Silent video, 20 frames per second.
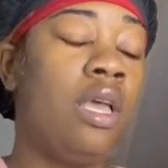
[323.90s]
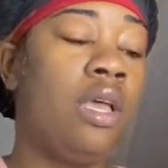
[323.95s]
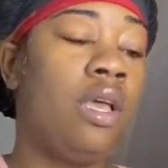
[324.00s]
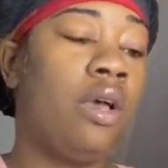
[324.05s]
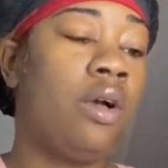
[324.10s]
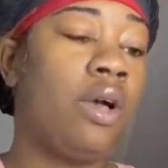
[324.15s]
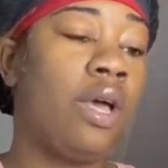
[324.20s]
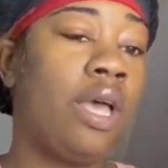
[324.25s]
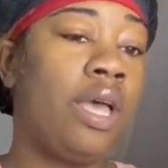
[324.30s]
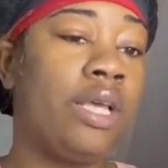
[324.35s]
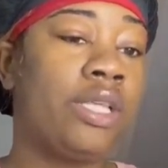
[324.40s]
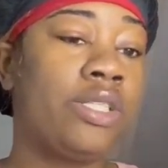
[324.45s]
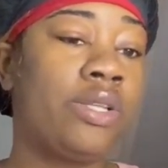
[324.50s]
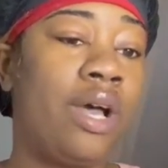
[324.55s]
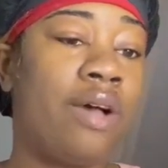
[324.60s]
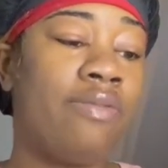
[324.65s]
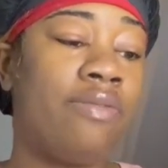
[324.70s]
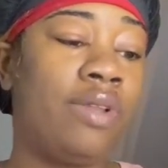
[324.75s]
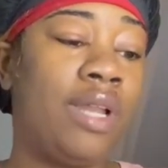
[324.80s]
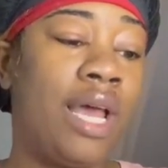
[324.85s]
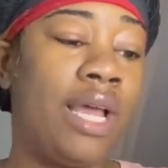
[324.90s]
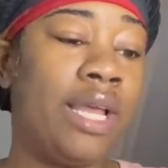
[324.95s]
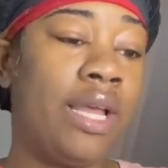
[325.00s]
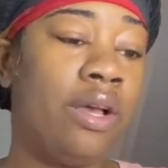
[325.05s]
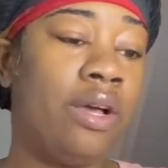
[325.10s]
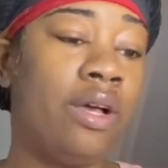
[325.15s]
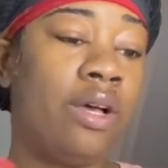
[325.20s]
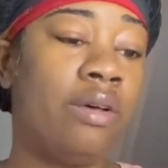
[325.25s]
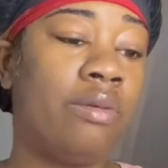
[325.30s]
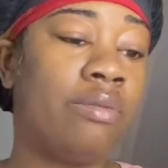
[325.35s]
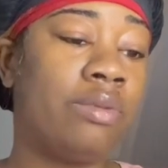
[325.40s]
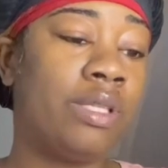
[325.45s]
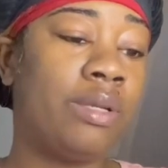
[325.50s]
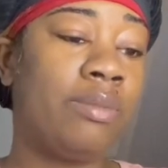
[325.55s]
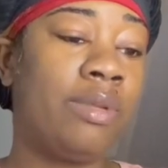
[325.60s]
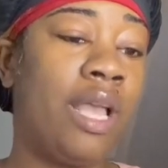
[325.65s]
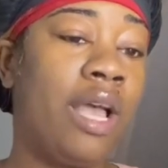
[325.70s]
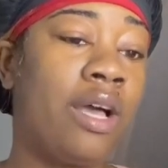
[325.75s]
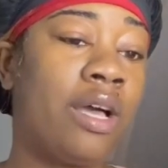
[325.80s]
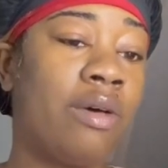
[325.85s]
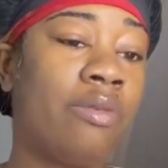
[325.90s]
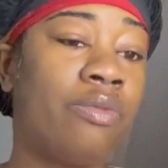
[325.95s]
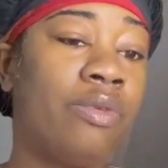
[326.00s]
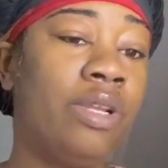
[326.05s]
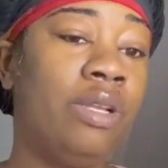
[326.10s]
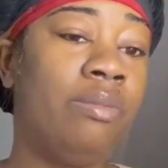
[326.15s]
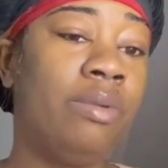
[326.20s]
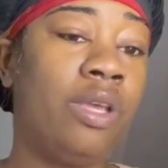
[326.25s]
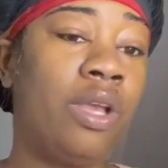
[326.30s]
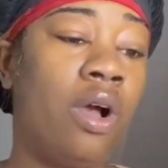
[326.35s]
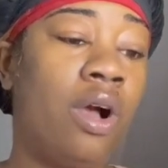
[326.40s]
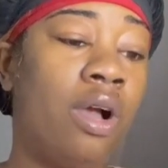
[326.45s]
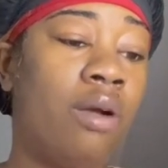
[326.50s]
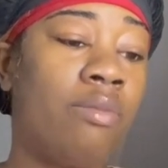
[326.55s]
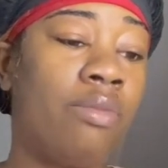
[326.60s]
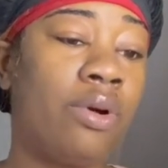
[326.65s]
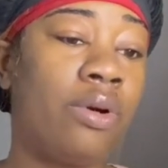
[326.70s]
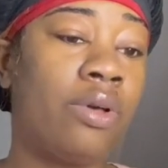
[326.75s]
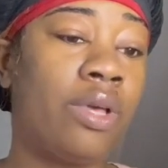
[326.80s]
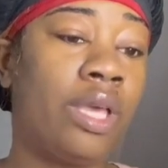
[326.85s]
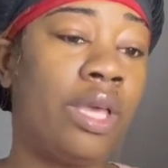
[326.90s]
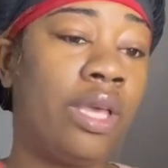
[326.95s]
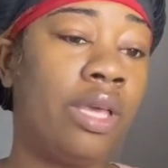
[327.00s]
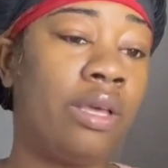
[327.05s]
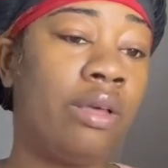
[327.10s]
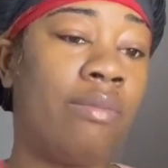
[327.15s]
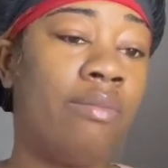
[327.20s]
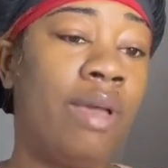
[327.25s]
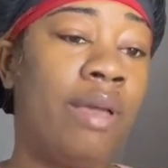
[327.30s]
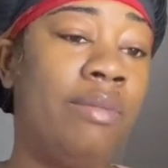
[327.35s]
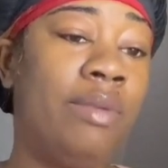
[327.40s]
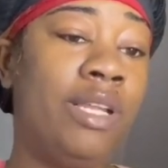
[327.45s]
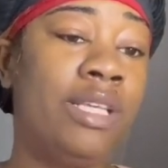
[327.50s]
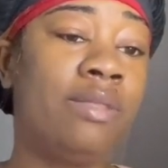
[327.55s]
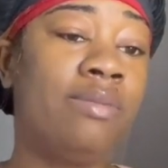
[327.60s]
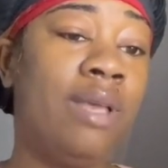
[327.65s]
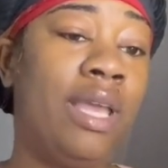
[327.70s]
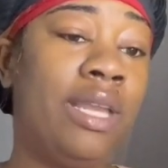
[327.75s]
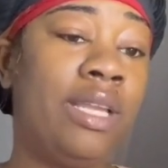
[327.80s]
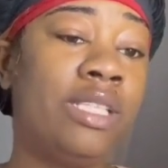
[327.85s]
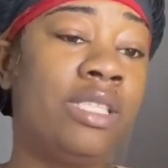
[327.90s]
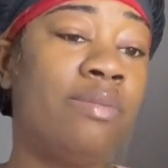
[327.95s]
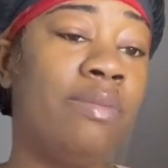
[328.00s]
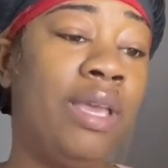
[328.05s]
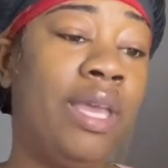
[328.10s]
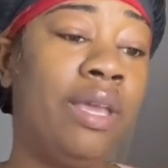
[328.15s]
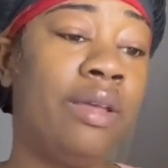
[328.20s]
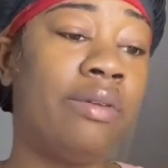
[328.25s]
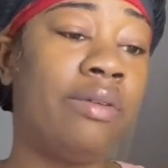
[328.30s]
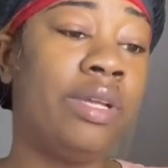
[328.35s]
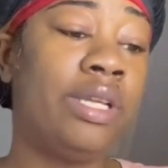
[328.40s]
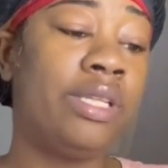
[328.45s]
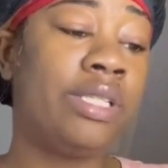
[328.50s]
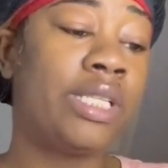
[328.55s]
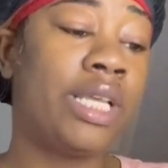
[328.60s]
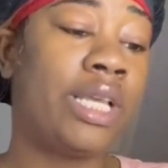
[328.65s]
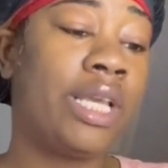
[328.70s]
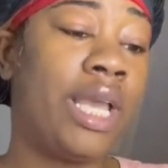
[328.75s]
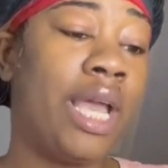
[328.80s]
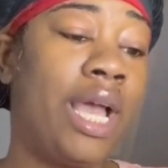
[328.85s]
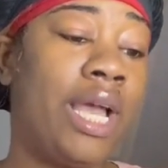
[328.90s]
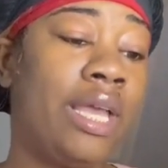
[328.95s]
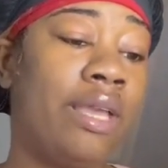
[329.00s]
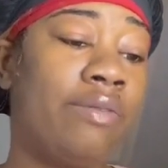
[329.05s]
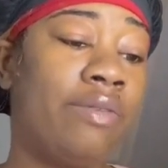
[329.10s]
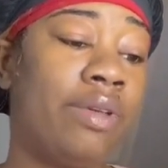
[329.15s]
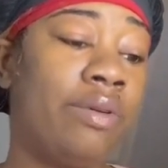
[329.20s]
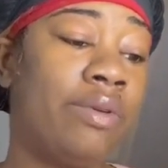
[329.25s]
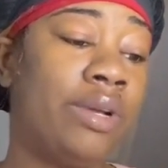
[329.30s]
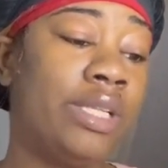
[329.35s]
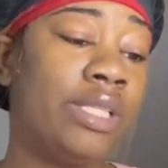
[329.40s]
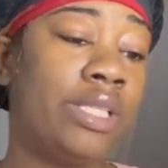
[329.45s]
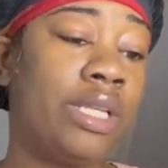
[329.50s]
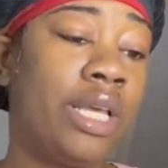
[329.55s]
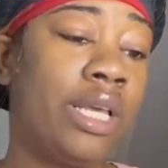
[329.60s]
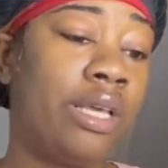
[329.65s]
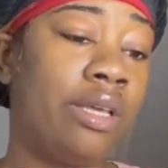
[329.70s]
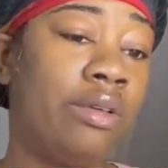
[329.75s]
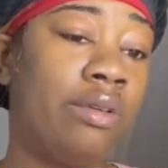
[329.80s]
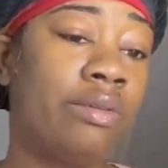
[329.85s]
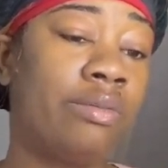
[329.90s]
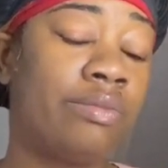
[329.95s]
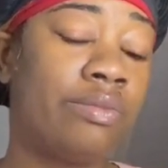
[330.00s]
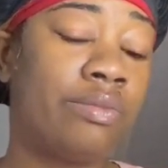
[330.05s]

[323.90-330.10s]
Okay, so I feel like some of y'all could really be heartbroken. Maybe this man is married. Take it however it resonates.